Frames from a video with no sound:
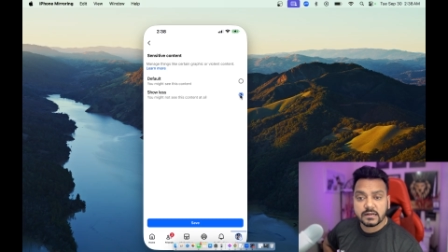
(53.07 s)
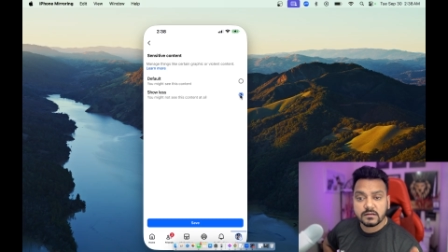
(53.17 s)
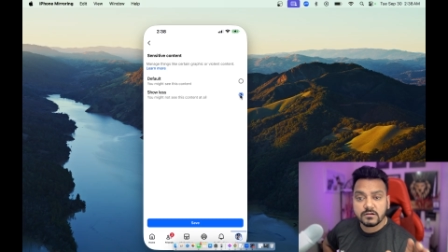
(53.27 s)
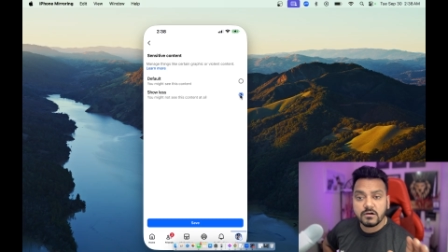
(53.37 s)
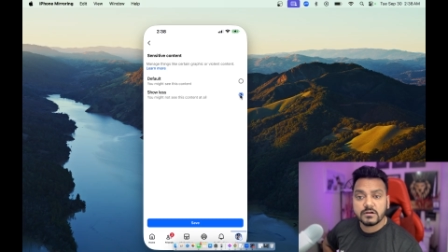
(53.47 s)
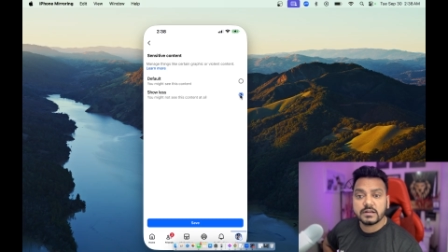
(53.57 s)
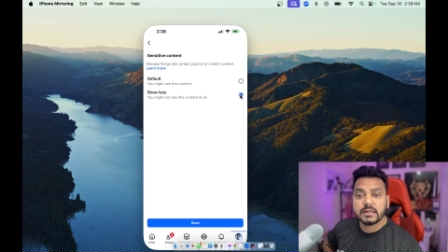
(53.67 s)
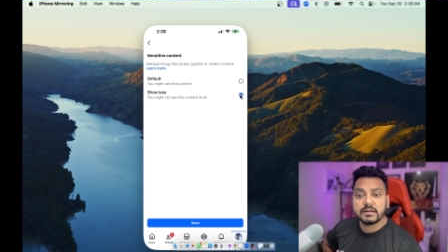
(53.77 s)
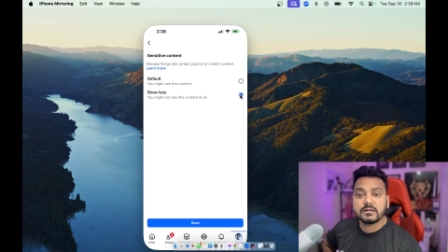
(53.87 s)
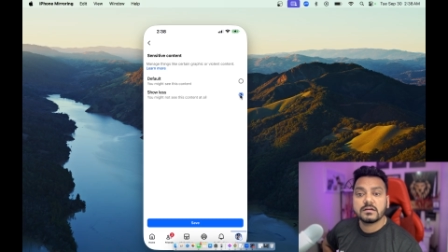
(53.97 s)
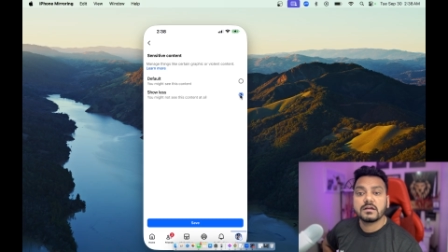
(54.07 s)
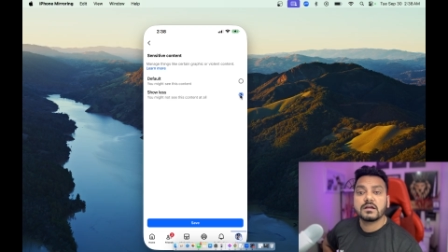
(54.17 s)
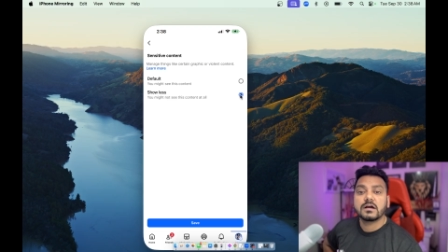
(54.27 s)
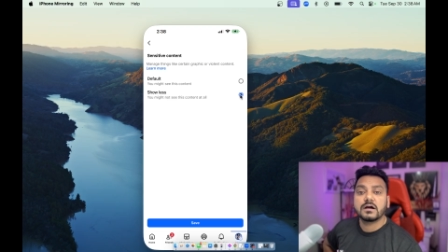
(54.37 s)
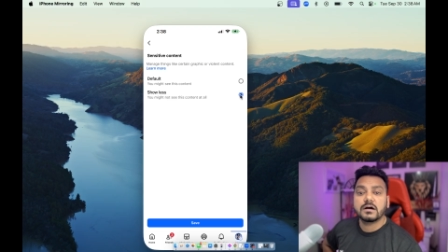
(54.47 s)
content
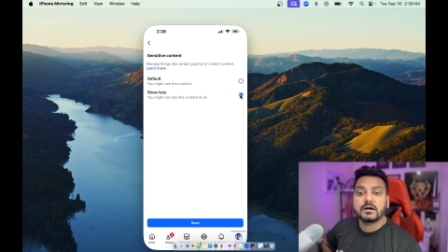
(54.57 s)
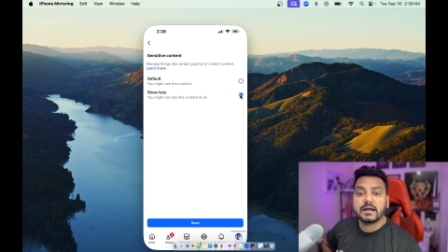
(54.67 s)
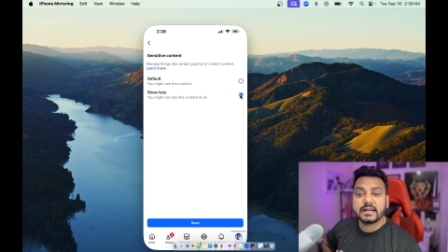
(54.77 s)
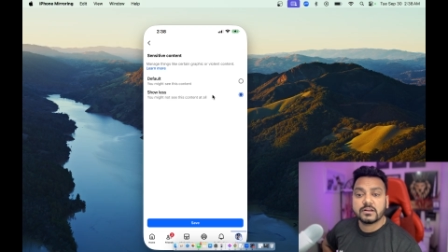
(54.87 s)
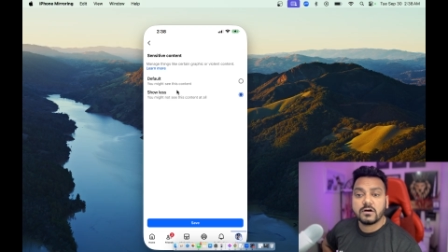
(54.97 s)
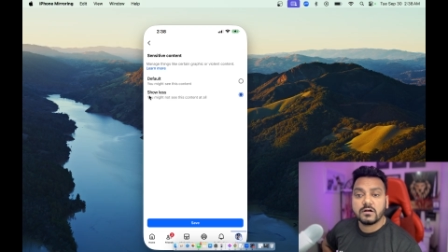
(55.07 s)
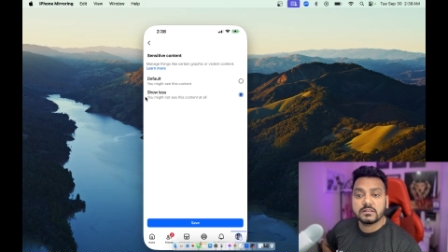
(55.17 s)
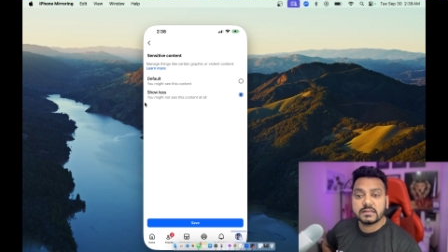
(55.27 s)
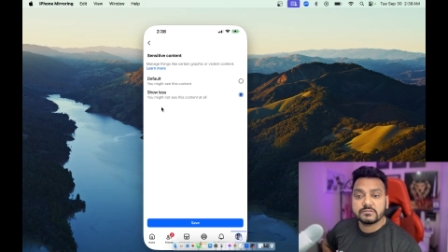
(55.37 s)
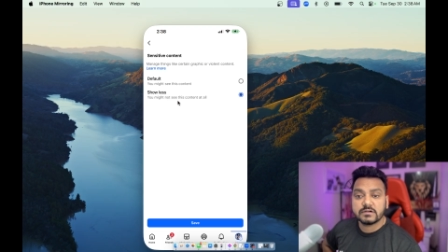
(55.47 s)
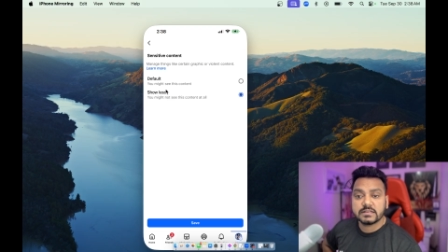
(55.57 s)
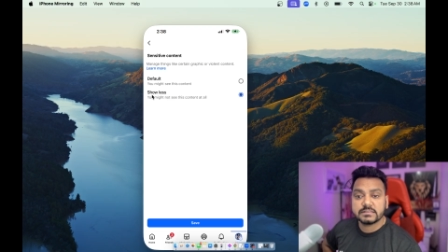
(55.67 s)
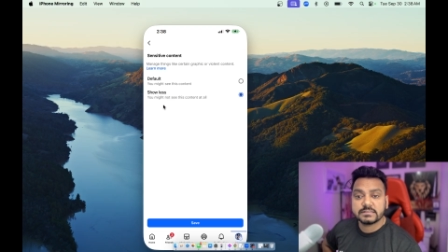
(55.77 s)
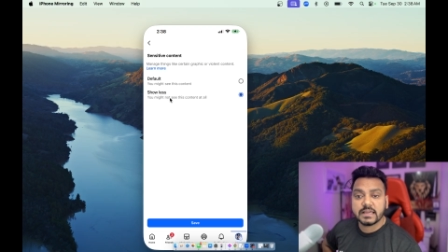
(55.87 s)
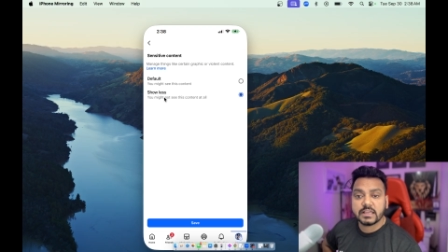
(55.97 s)
at all. That's what he's
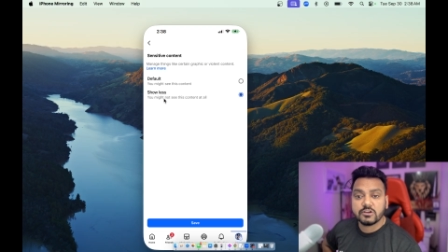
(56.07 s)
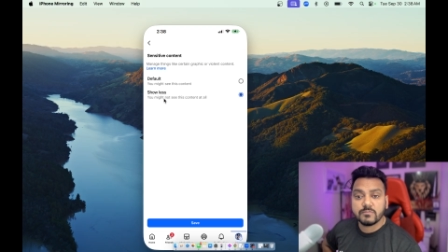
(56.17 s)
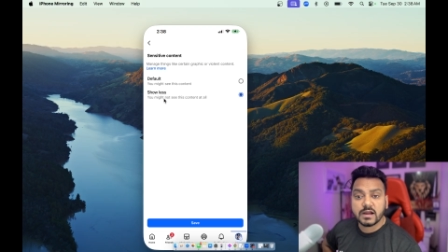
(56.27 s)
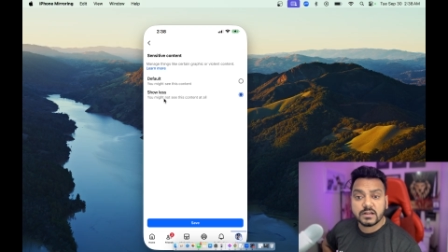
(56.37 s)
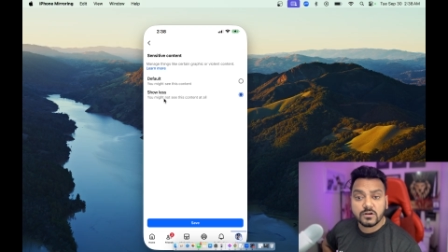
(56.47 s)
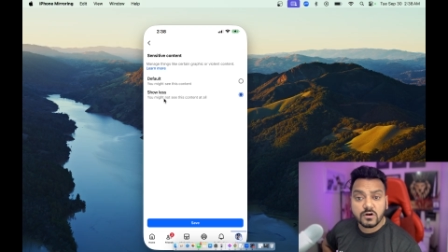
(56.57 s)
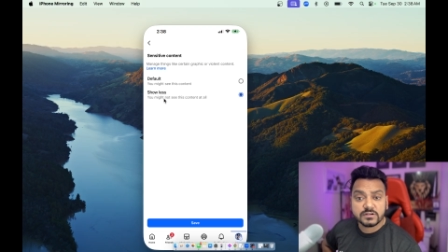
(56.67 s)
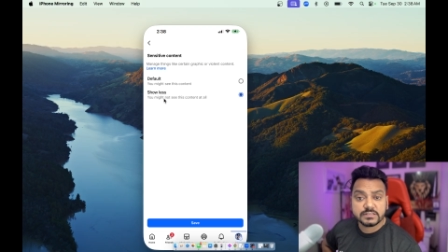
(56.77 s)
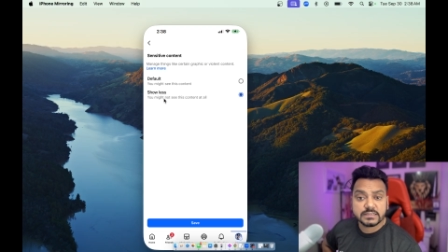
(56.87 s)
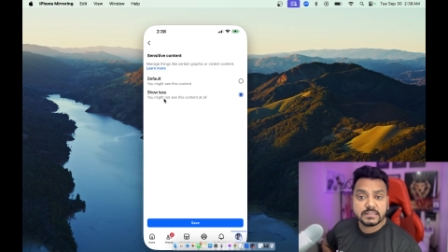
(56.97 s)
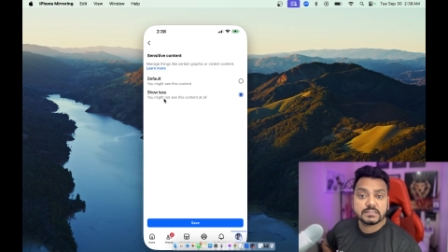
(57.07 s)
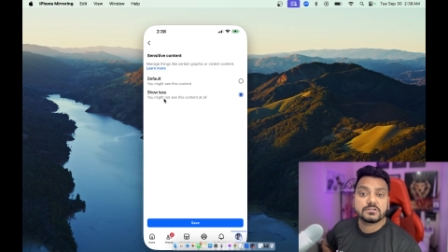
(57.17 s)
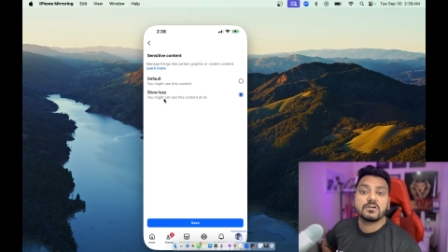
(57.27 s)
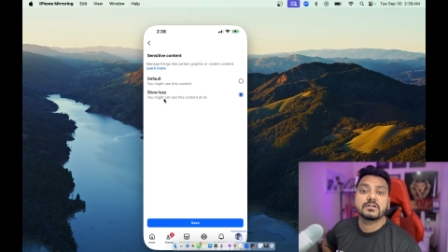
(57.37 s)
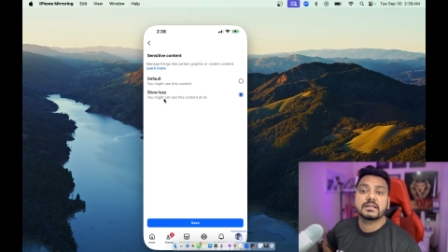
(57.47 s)
saying. You might not see this
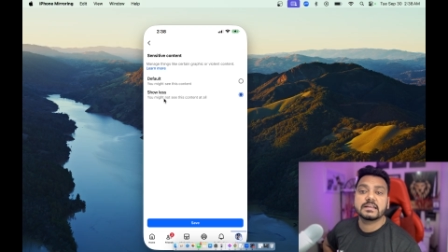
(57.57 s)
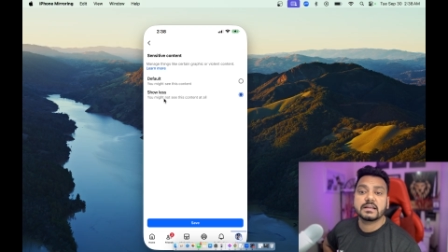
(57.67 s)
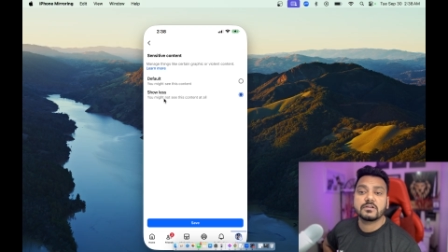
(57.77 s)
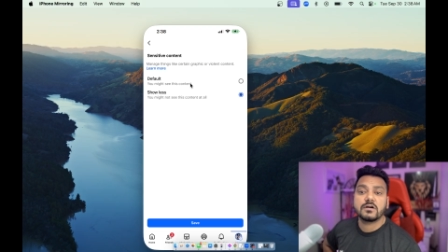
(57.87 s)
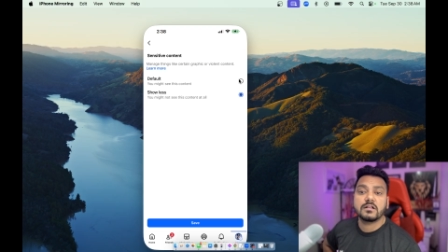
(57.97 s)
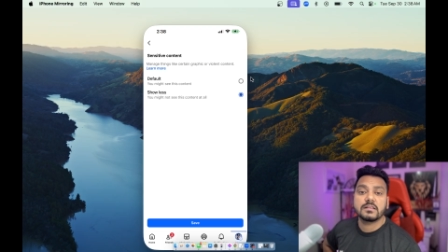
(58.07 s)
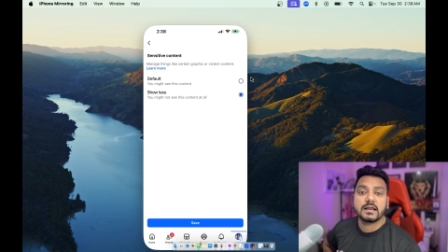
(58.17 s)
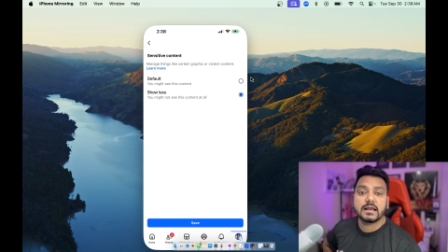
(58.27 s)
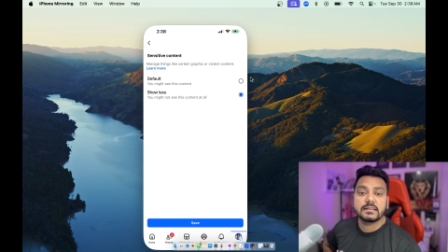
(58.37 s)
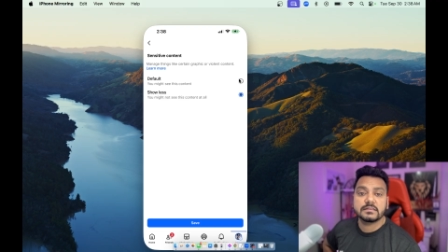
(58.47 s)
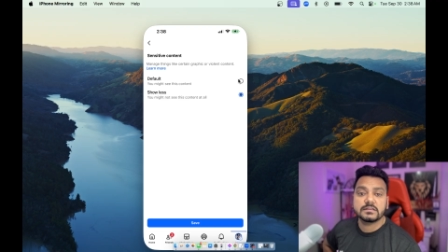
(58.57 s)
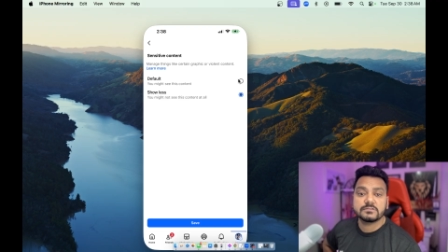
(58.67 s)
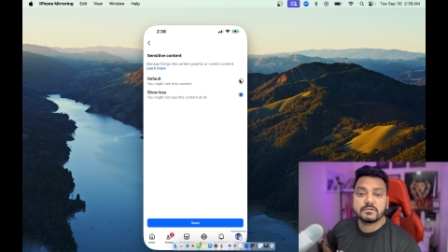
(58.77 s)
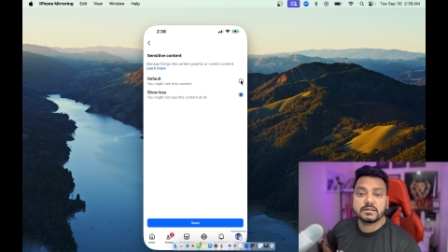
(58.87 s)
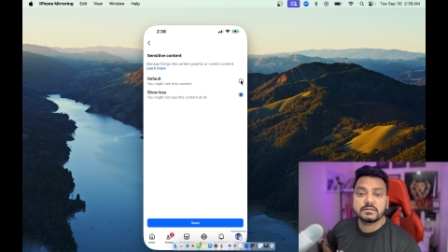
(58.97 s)
content at all. And this
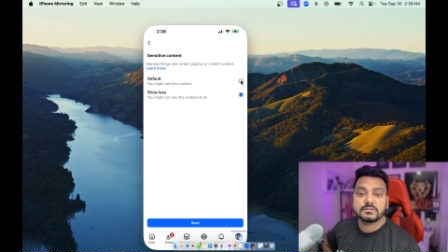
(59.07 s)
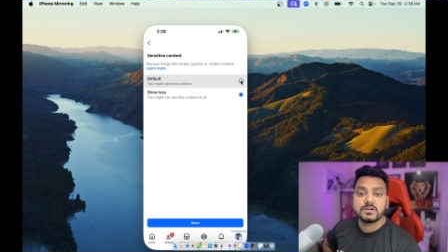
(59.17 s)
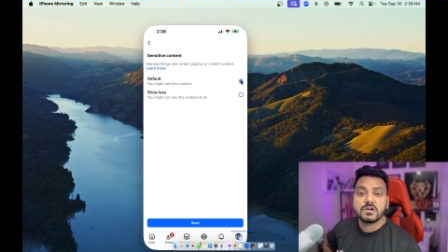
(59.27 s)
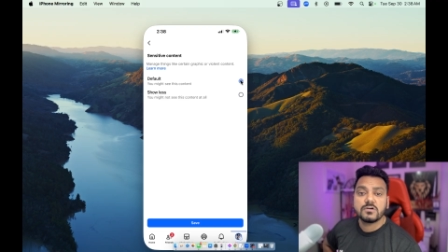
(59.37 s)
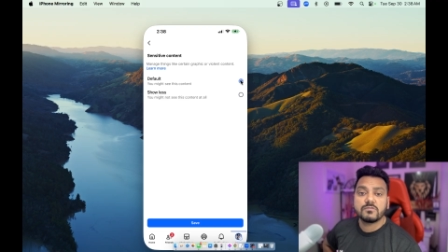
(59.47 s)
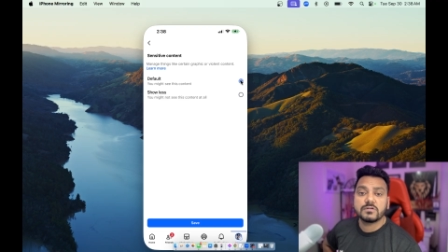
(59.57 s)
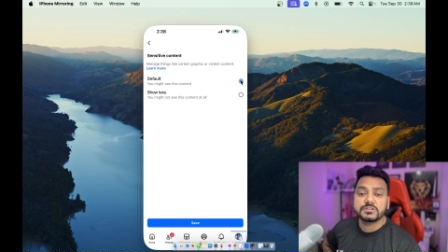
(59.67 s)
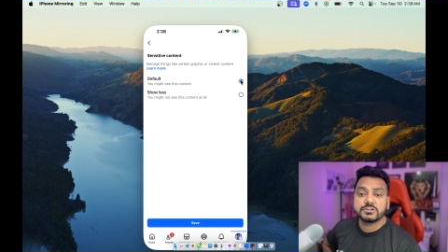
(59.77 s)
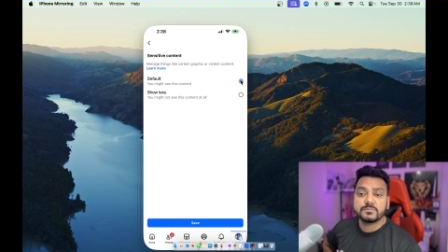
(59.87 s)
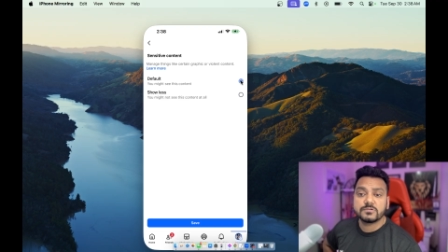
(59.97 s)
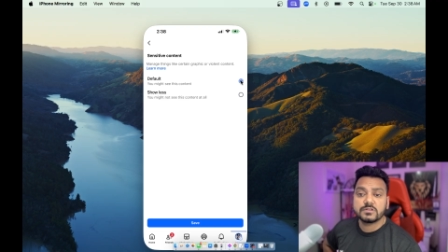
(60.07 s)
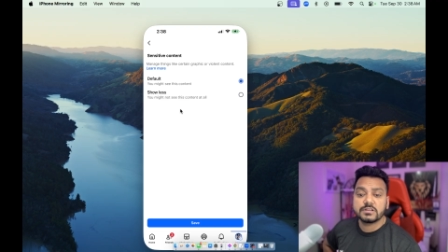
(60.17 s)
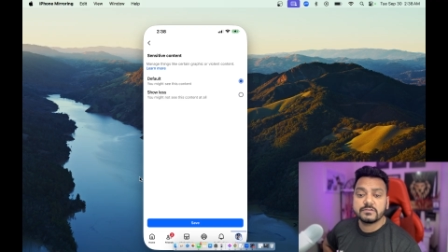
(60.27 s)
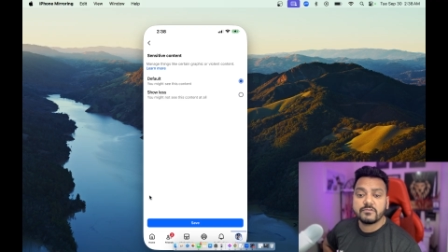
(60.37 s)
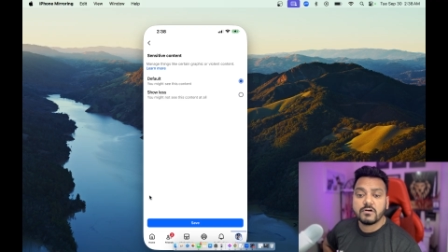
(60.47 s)
one is, once you put the
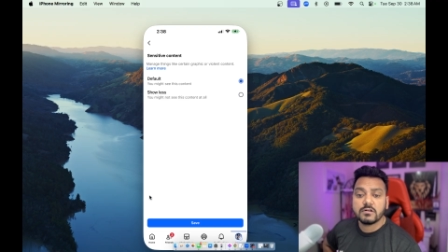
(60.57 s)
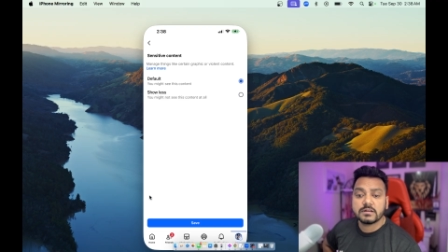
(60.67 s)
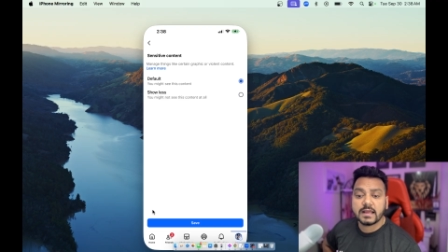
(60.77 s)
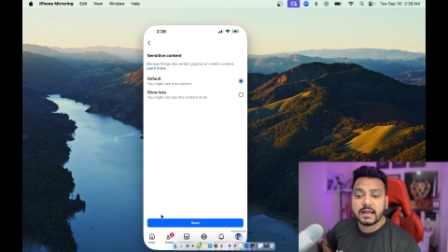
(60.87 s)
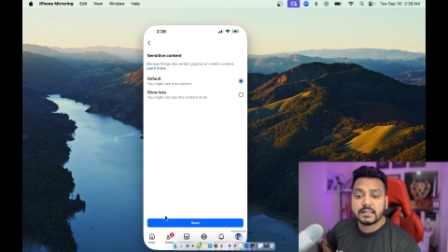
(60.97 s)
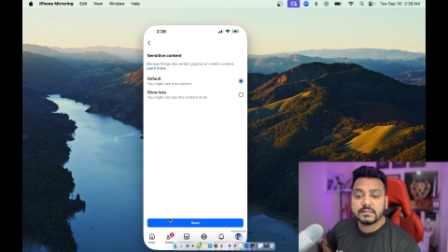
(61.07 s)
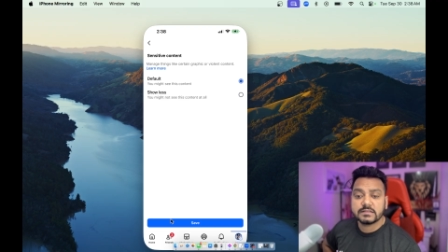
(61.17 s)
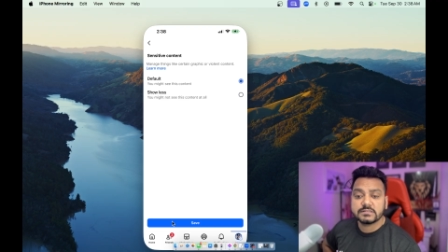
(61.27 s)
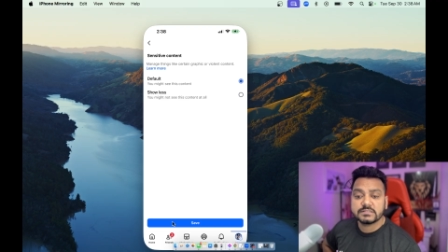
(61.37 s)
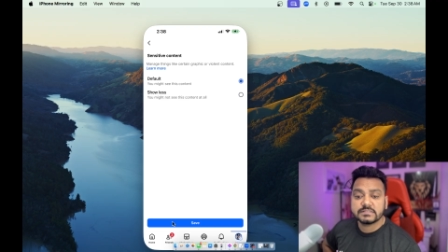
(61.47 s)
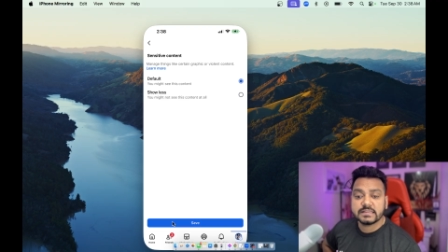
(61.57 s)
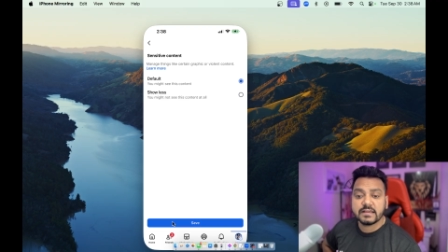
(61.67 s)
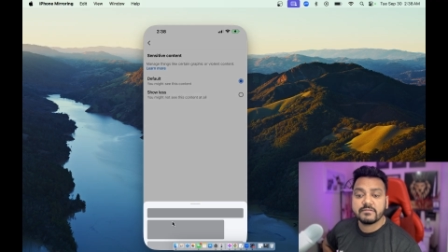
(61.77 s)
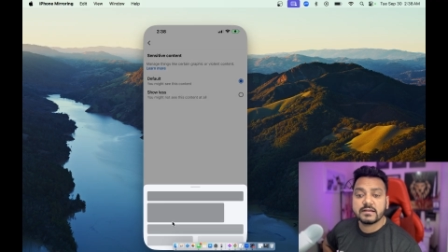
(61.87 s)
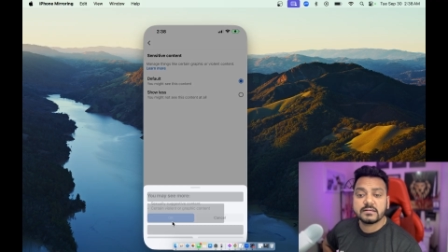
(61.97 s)
default and then
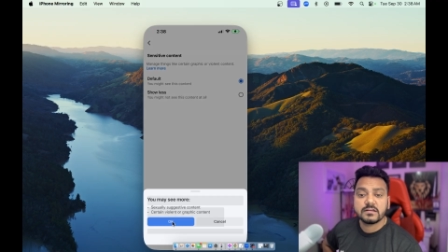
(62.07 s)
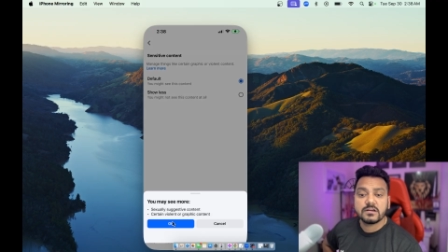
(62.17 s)
save it,